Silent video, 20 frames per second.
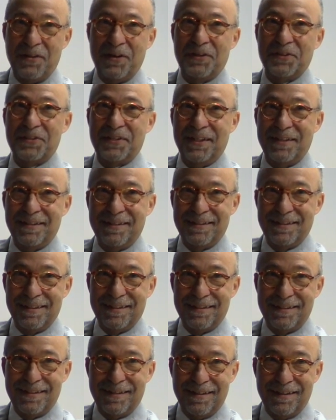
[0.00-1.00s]
their
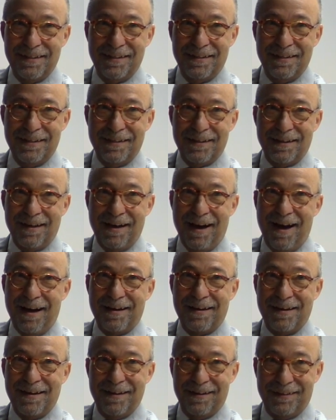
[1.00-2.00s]
citizens
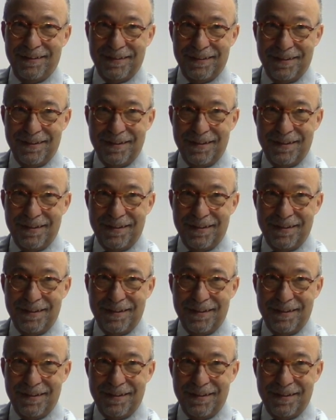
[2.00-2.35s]
got killed.